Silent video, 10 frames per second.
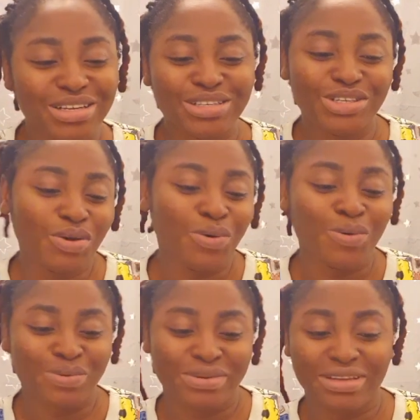
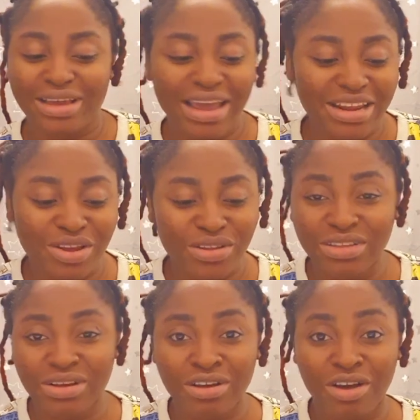so any
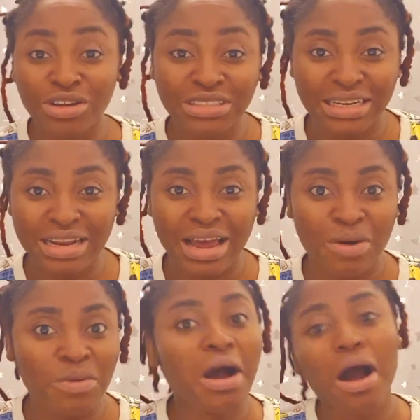other other
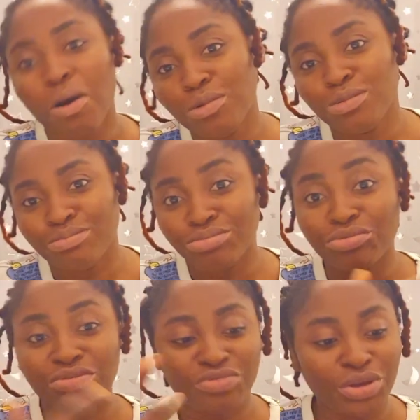now, I'll be
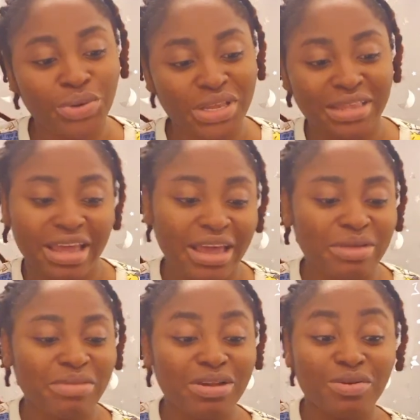reviewing
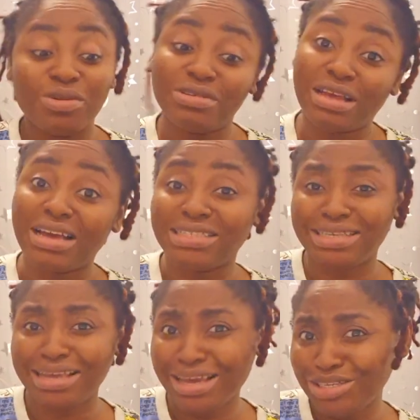them and all that
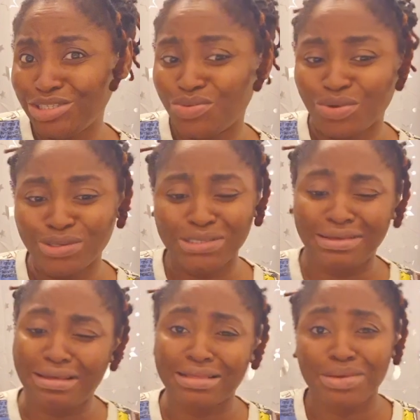in case you want to
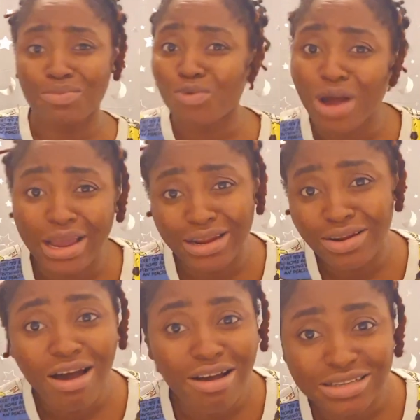get them. Why
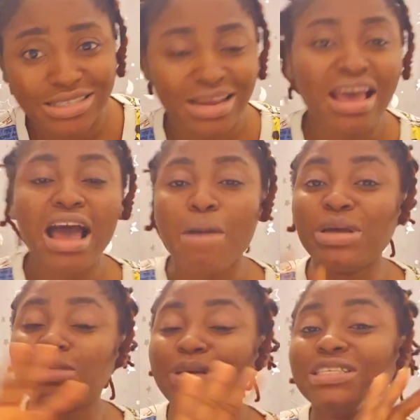not? I'm
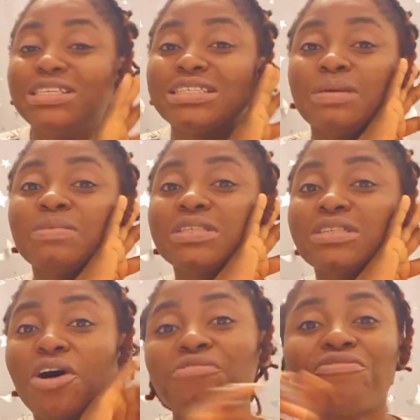expecting some
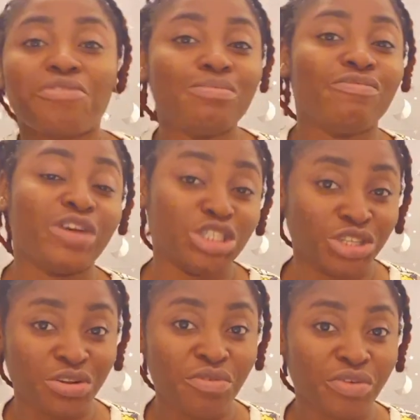stuff from
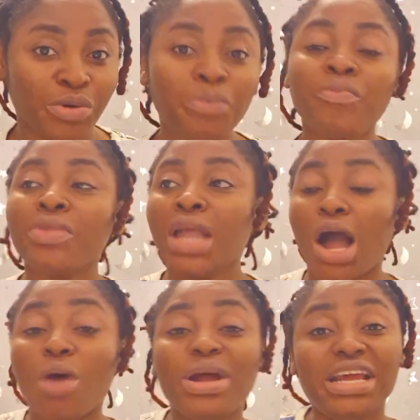Fashion Nova.
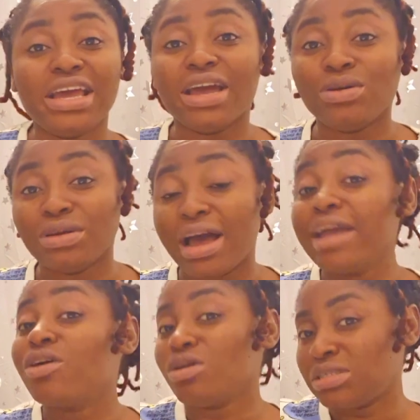I already got
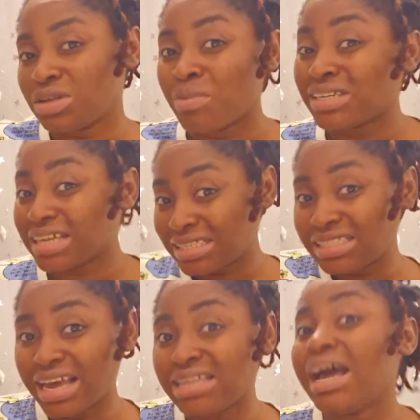I got some as I
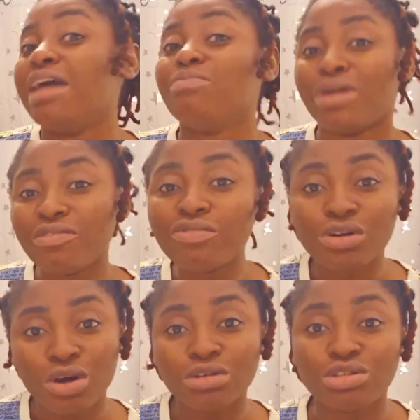said. I I
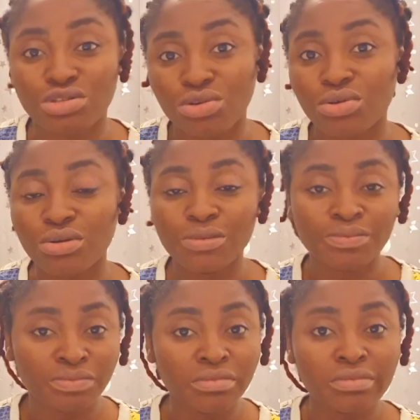forgot to
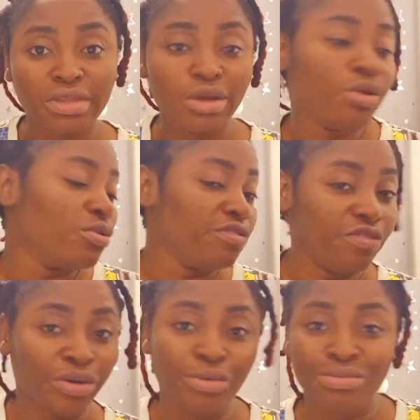you know
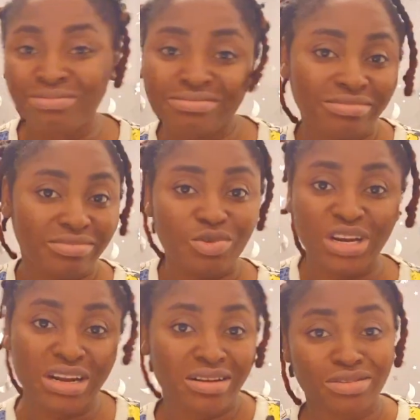film
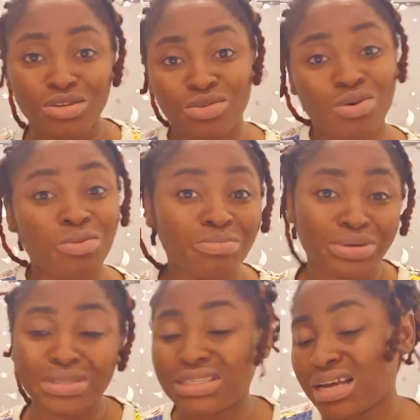when you know
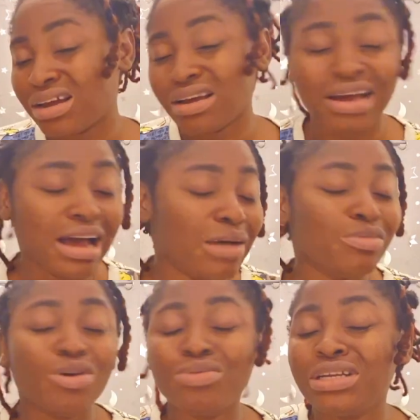unboxing. Ah, I'm
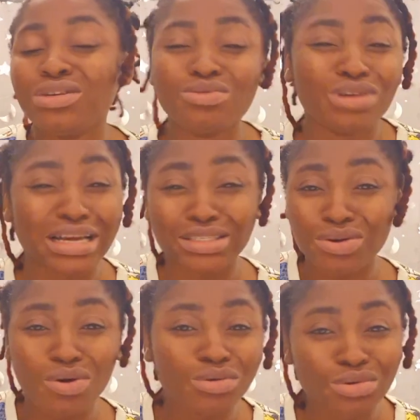not really good at
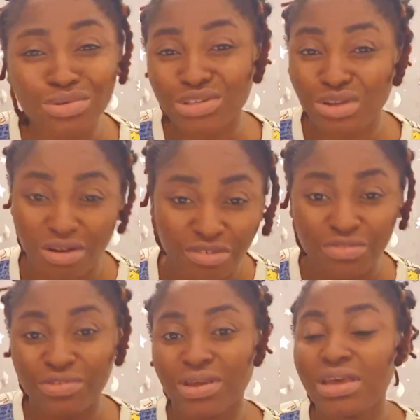all those stuff.